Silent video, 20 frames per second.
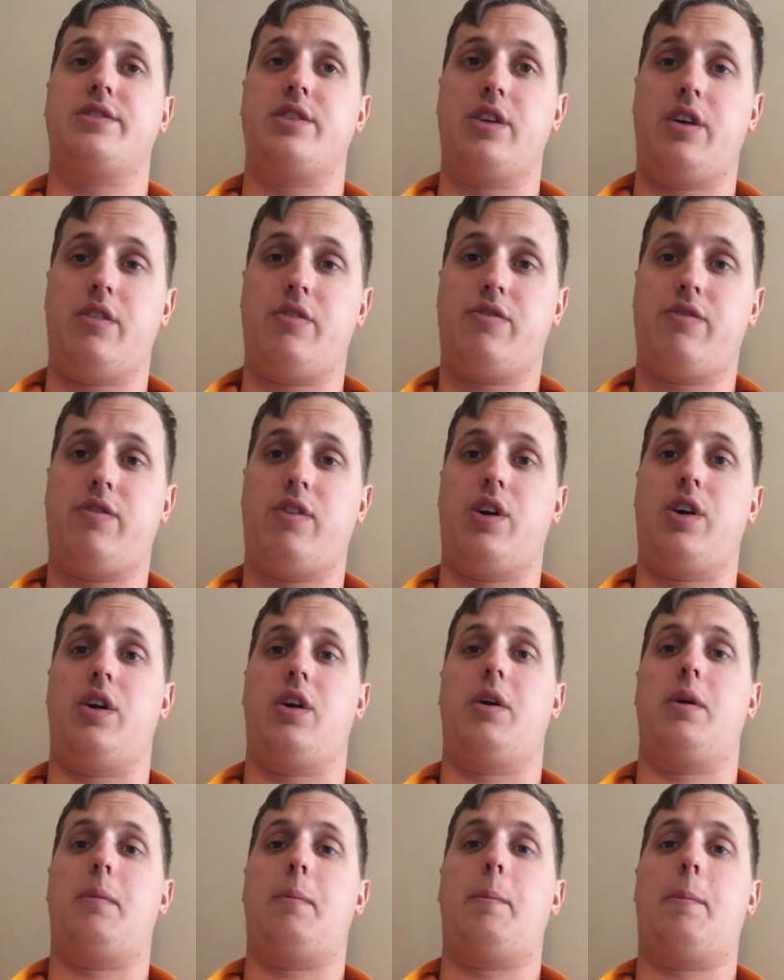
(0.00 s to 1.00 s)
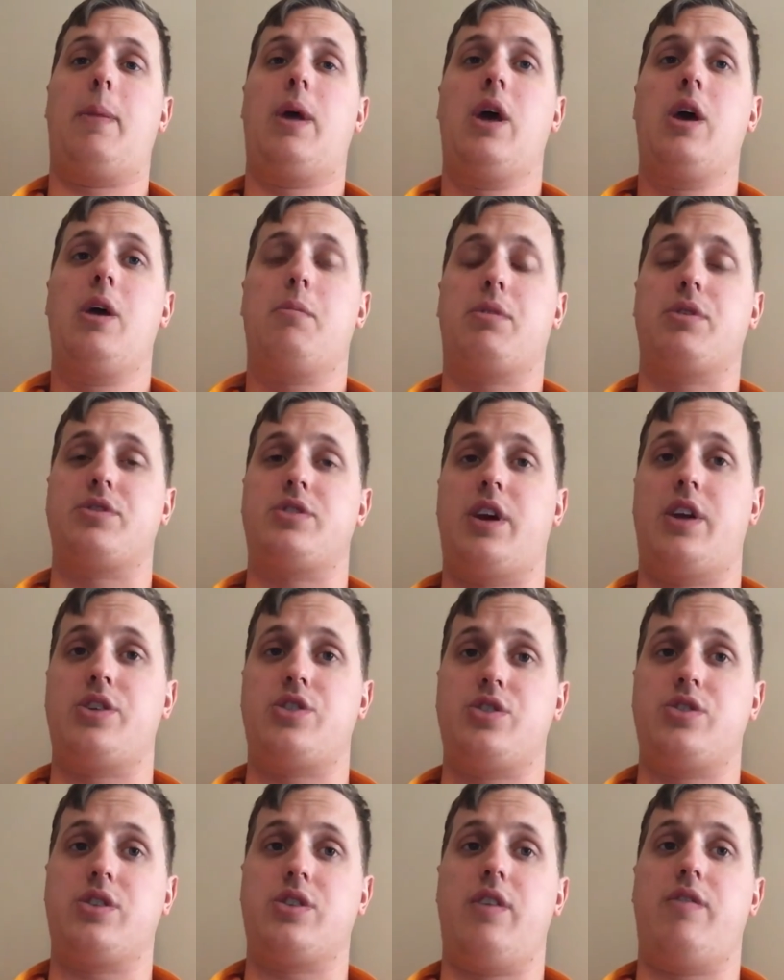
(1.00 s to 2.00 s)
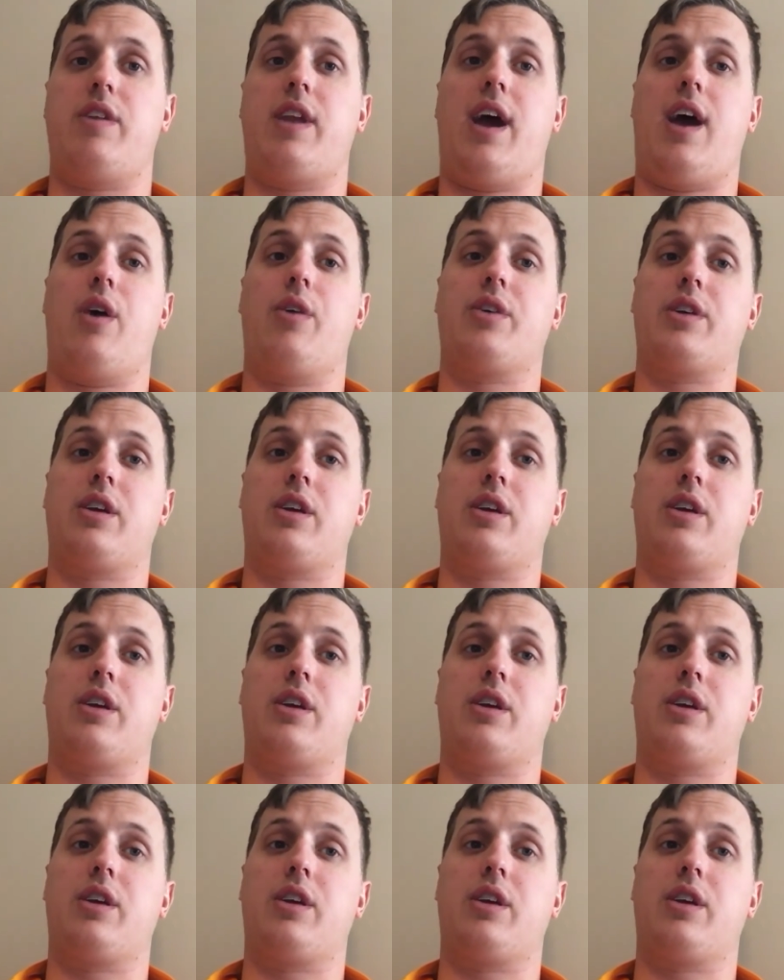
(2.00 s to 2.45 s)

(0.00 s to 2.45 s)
enough percentages given out,